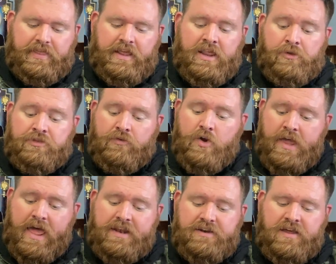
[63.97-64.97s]
Now, at the very
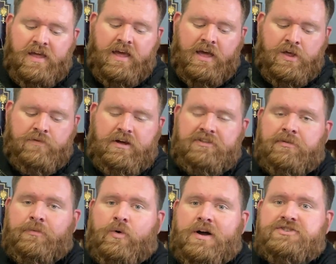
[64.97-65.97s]
end, you've got
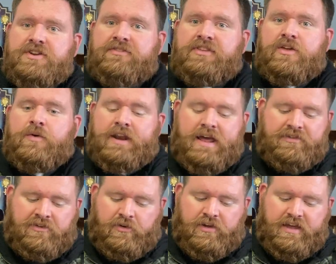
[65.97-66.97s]
some questions that you can
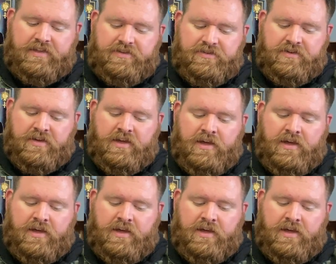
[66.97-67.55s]
ask your kids.